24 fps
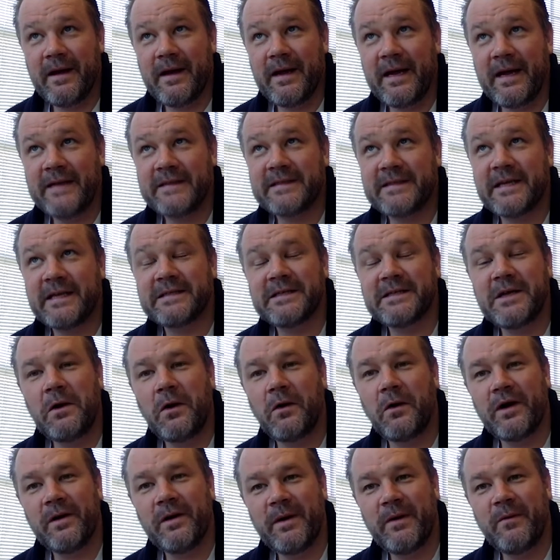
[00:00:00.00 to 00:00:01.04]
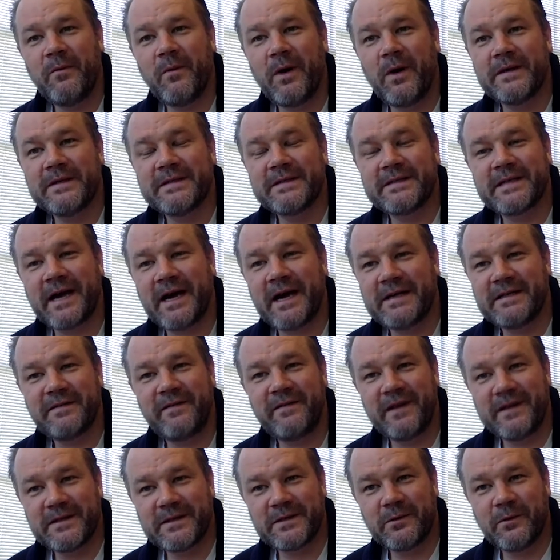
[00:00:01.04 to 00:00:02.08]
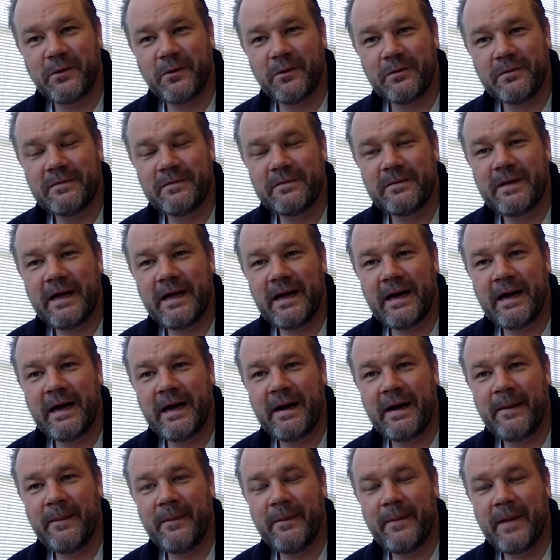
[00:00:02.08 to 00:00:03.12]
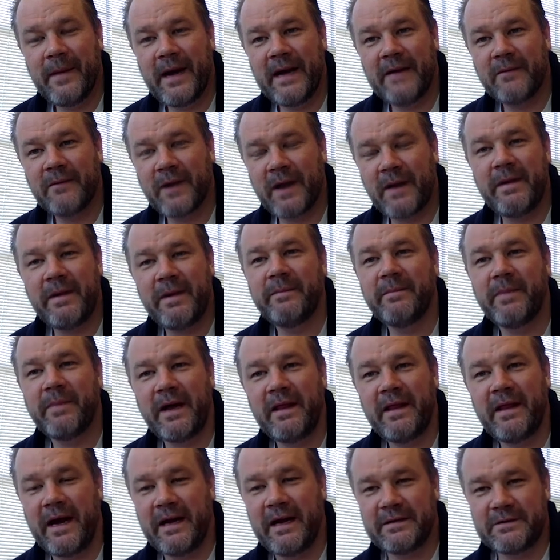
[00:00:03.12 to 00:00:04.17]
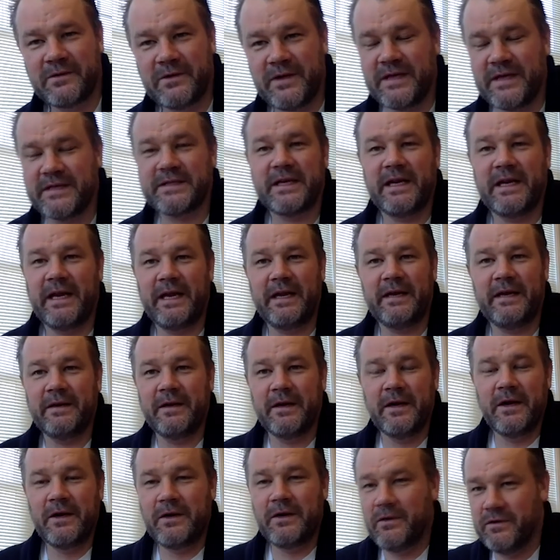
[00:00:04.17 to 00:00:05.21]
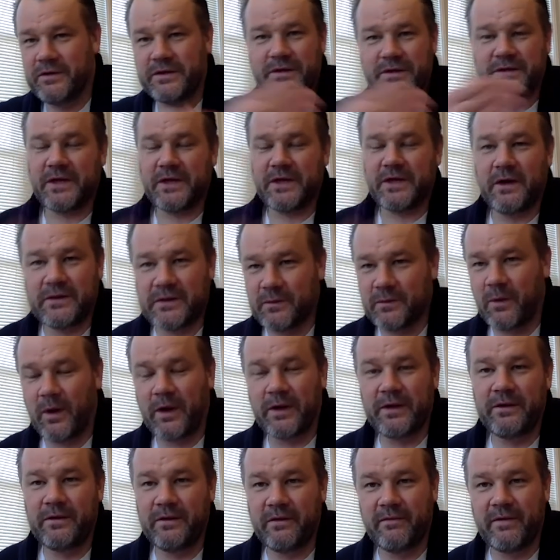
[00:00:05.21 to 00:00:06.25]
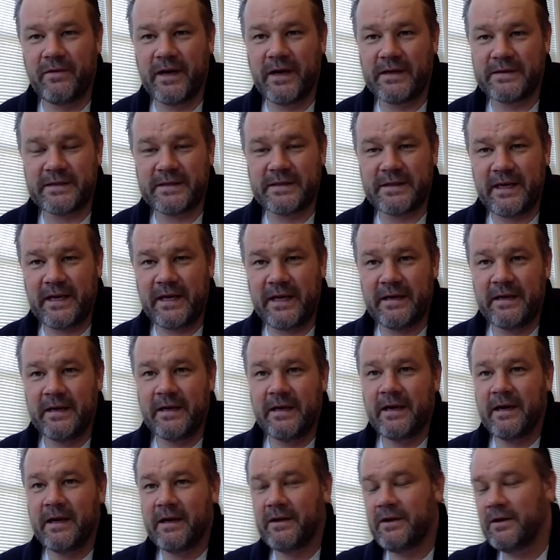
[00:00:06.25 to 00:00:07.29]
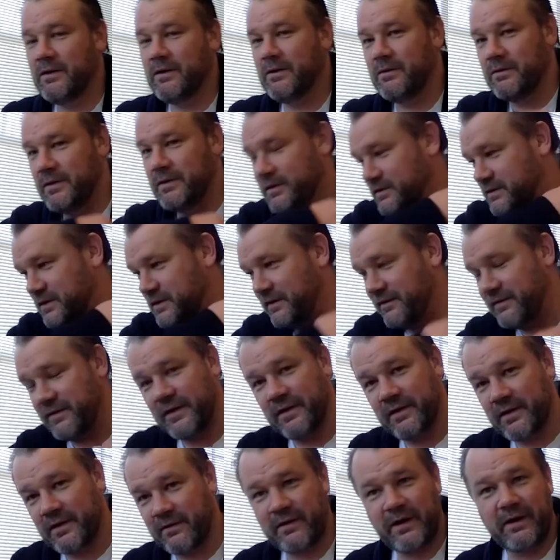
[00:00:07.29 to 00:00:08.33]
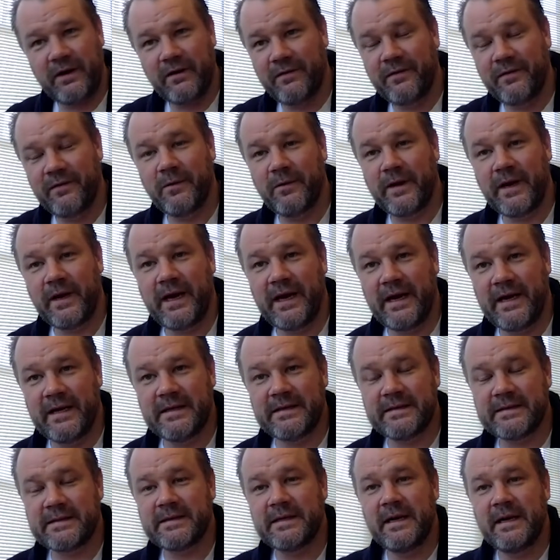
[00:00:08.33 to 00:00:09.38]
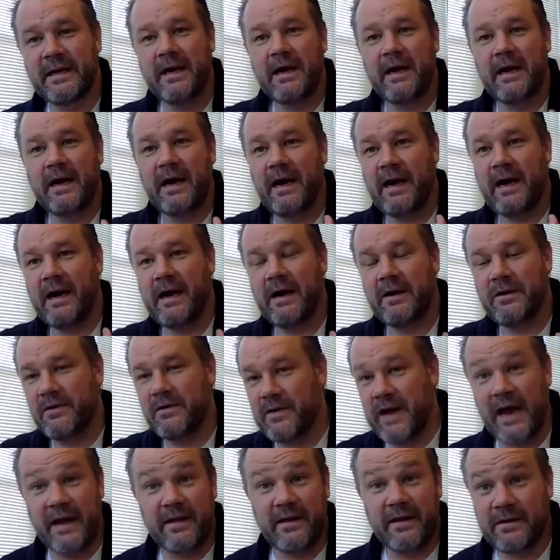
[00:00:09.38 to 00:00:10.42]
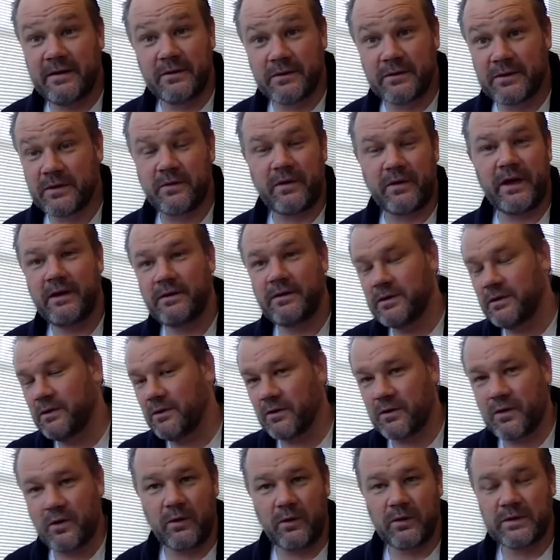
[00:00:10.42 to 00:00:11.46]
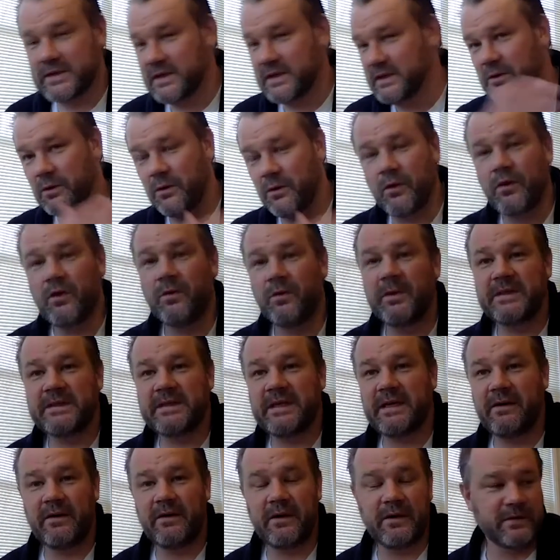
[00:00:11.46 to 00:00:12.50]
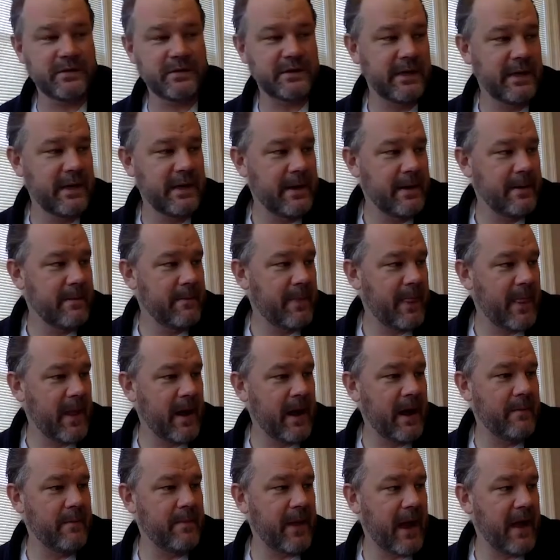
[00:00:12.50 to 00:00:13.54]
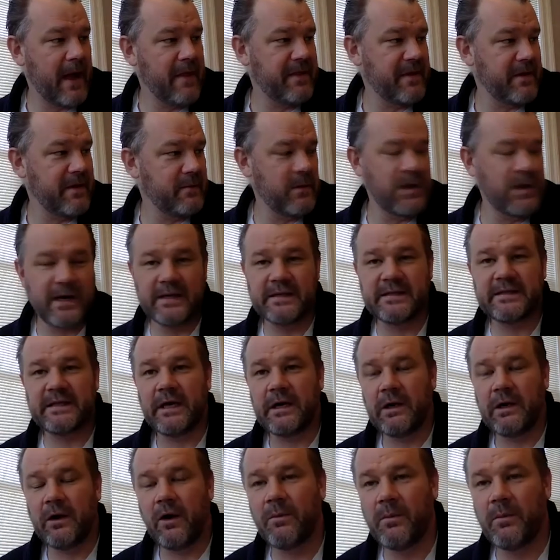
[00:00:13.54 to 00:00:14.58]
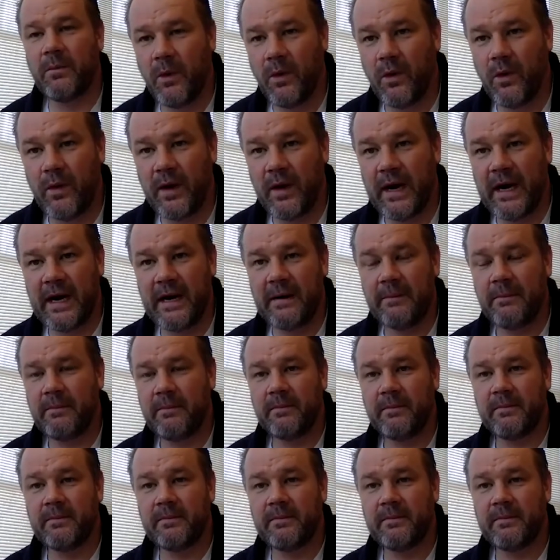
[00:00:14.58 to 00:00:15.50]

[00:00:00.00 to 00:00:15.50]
it's, it's no longer going to be one size fits all. Um, and what I mean by that, traditionally, you just go to one university you you do it for your three or four years. Uh, you get the, your degree. You do your courses, all your materials. Um, I think we're going to see a lot more um,